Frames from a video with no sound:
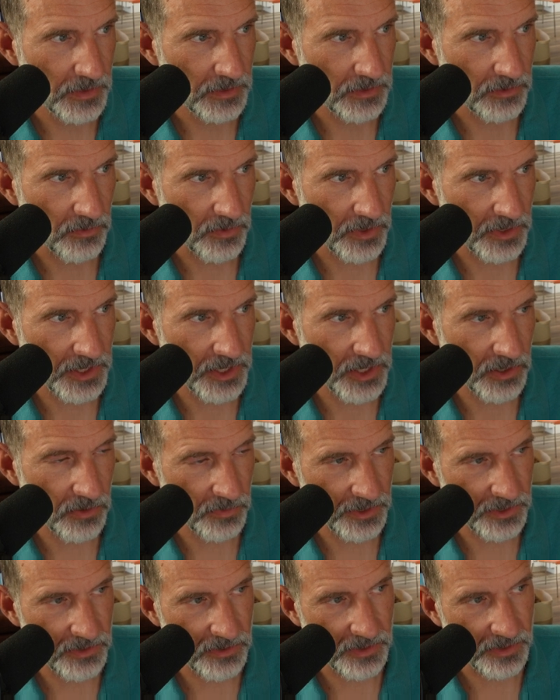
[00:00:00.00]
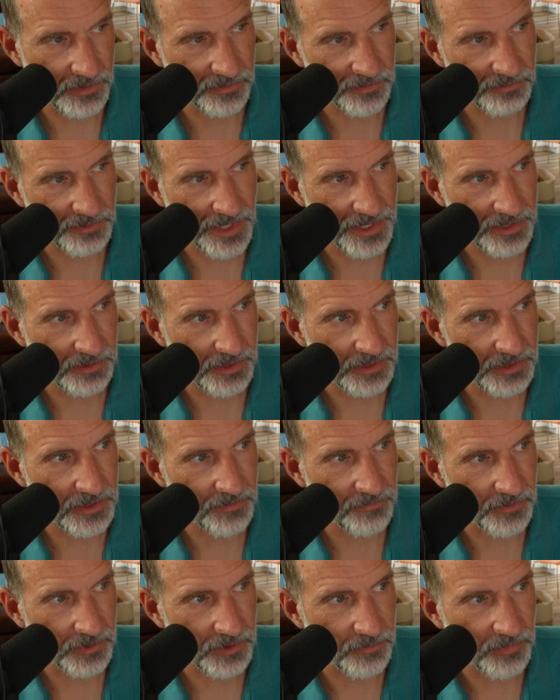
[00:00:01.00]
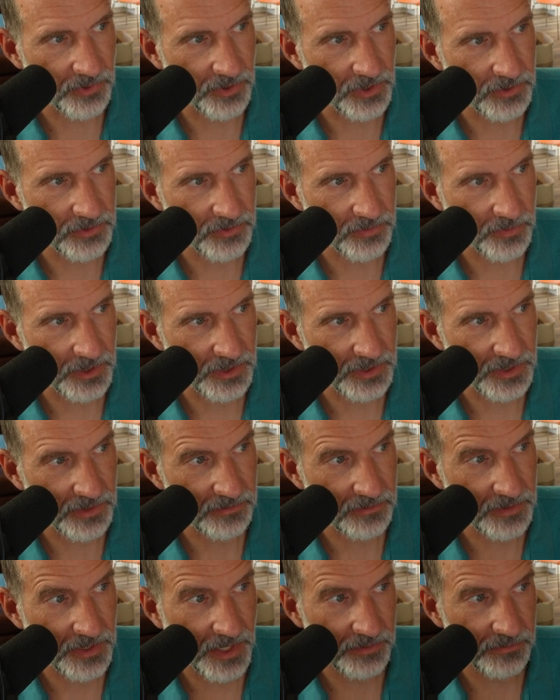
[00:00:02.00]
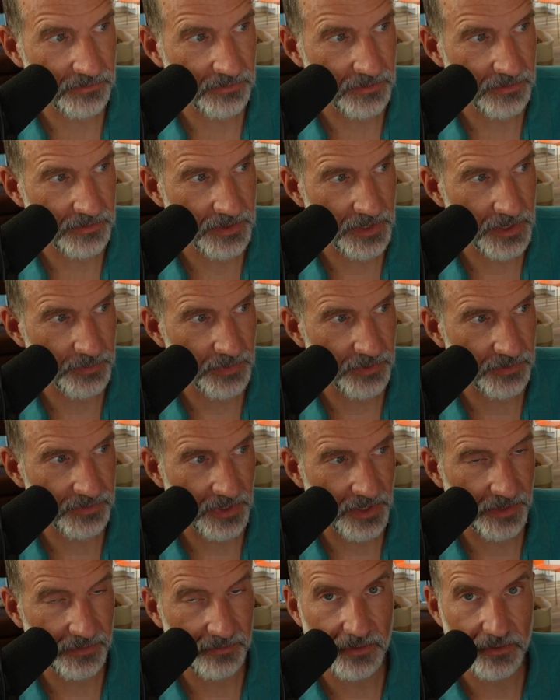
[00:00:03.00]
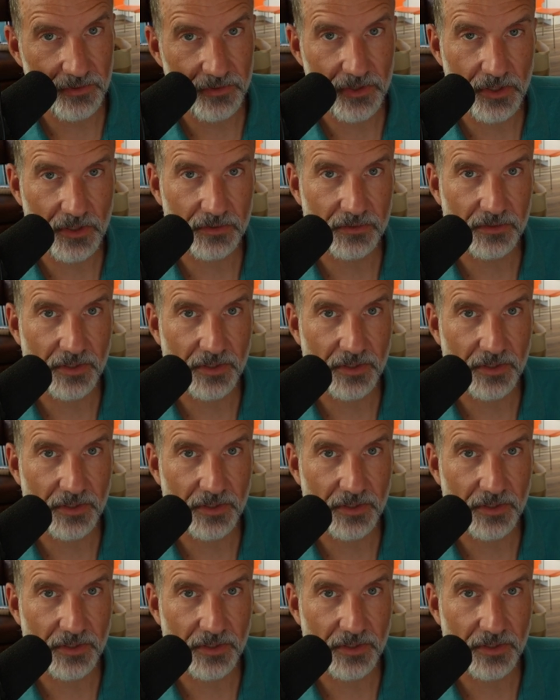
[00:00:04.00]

Now on here, we took a slightly different approach where it doesn't ask for sample size, it just